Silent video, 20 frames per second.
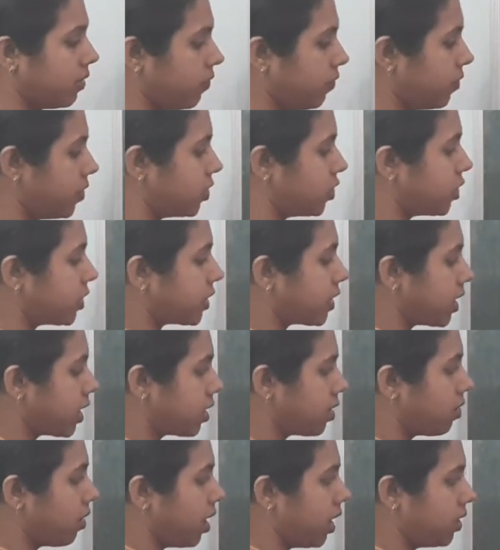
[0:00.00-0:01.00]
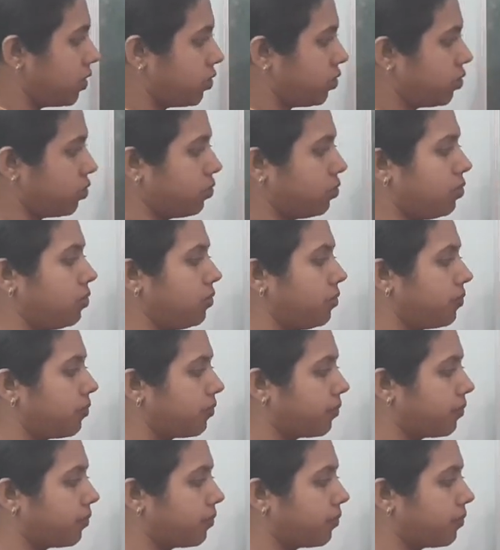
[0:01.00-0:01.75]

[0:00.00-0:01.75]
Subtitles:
which is equal to